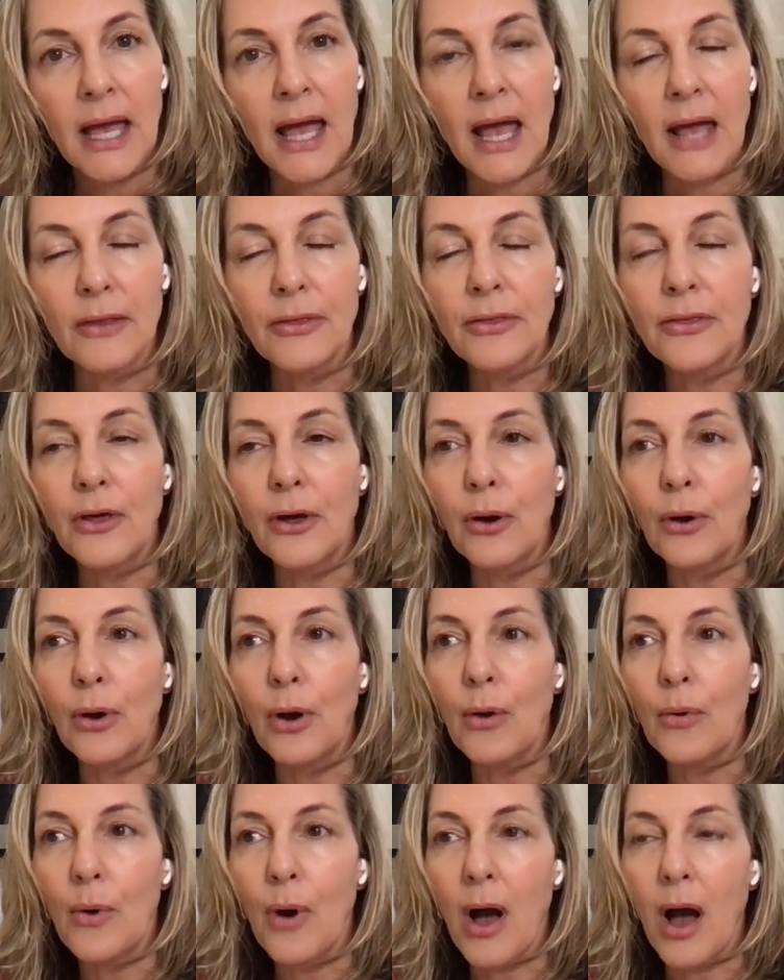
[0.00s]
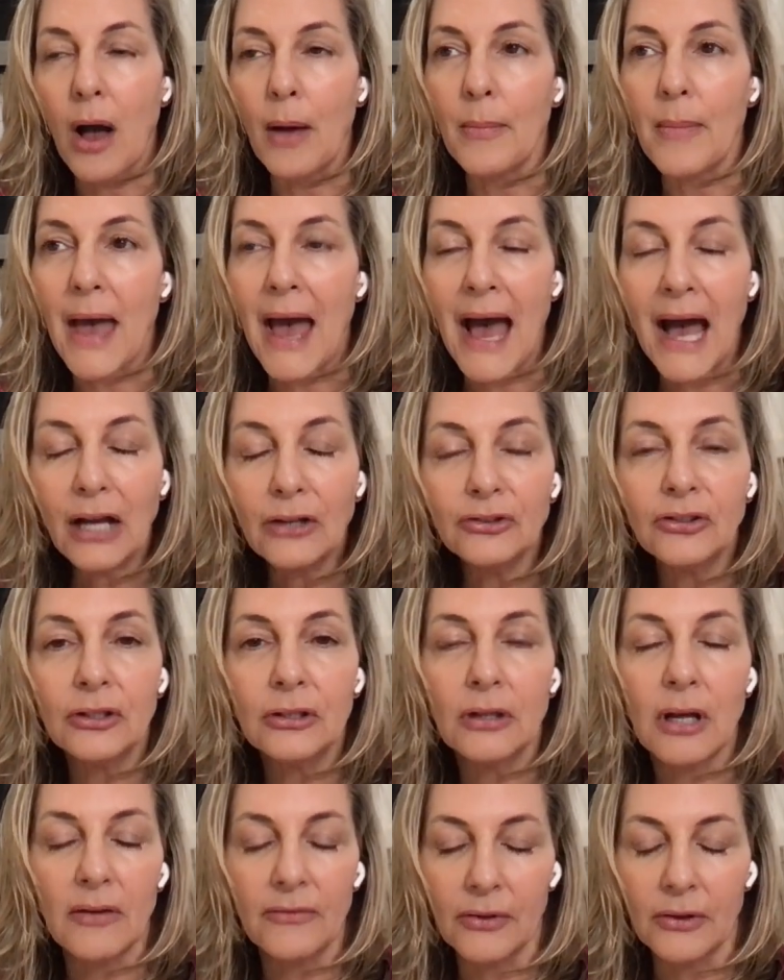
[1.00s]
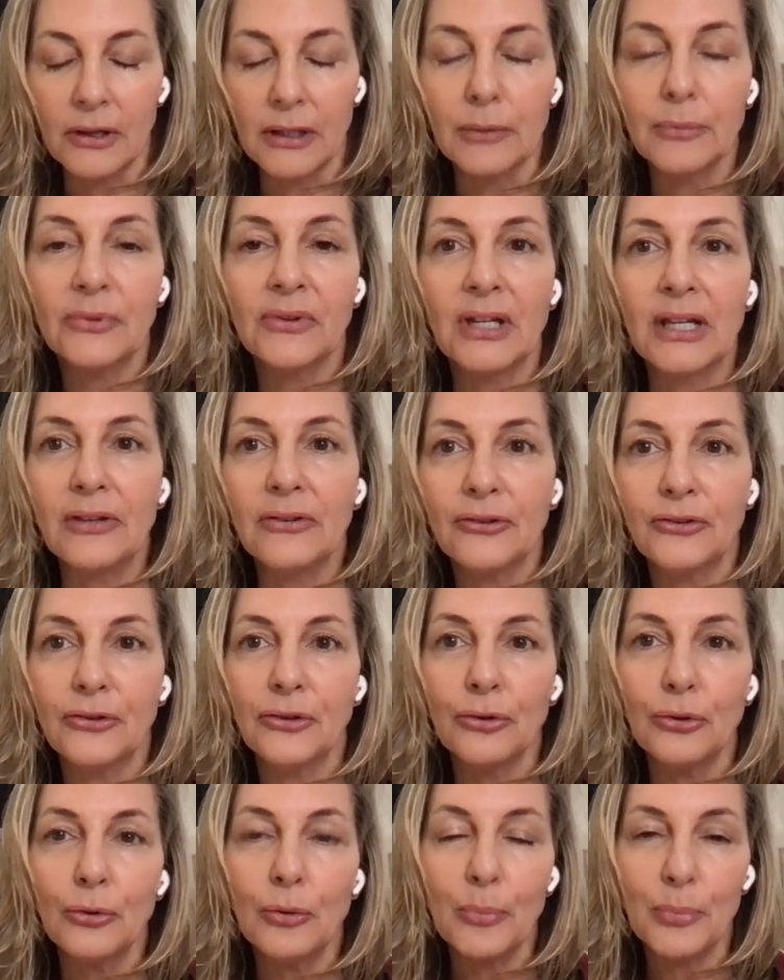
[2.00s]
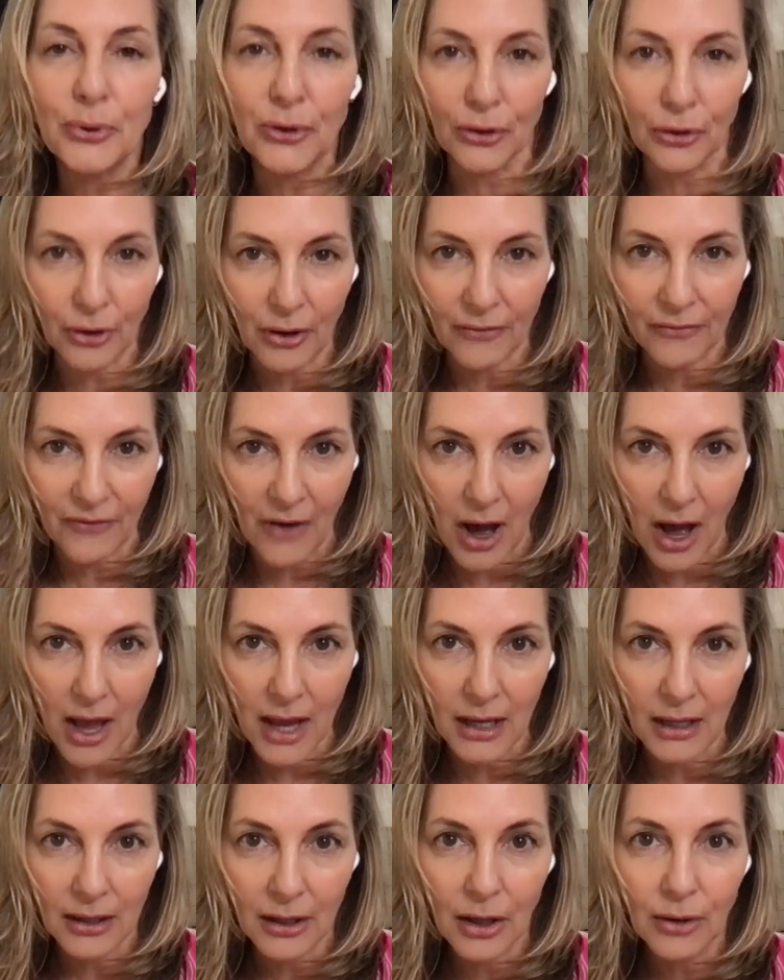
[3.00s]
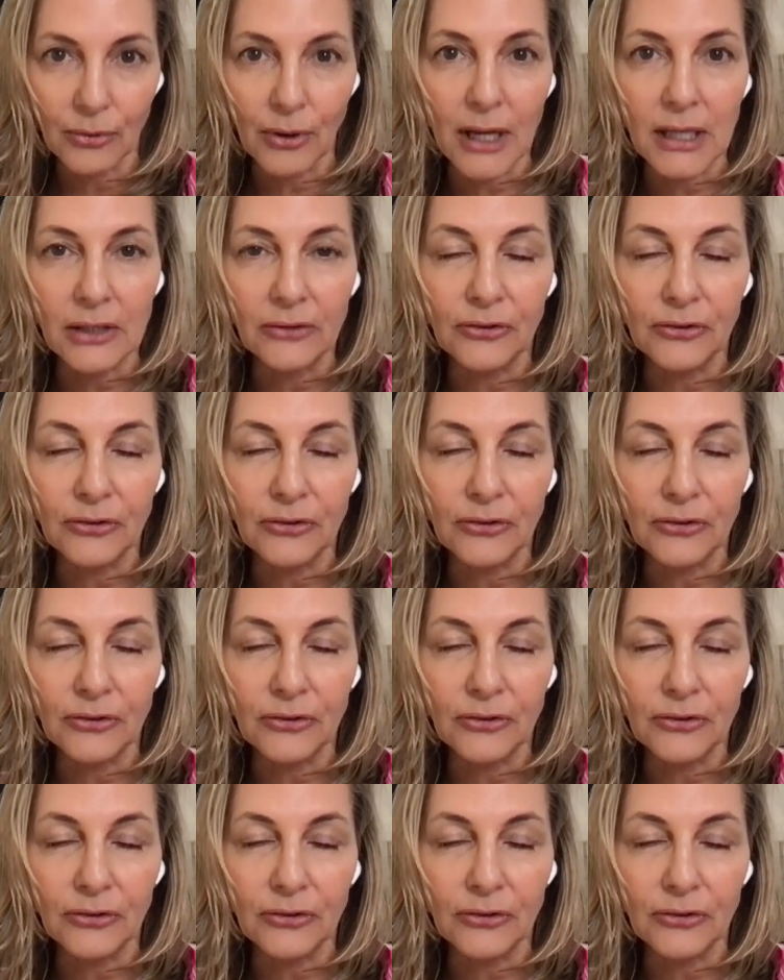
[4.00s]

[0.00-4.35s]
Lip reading: and the action of the lymphs is to purify, right?